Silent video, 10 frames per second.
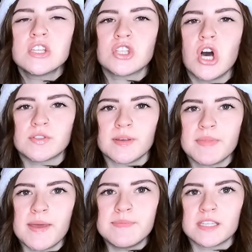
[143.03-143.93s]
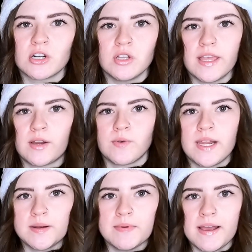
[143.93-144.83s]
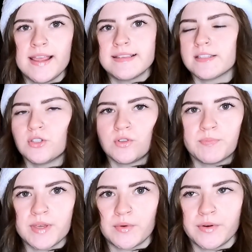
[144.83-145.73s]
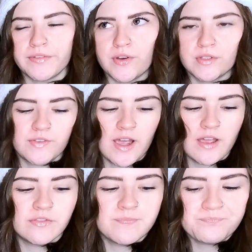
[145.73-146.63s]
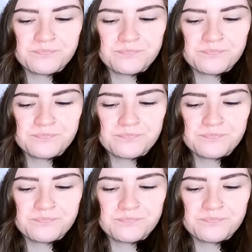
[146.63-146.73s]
So sometimes it'll, like, randomize, and you can pick one of those 5.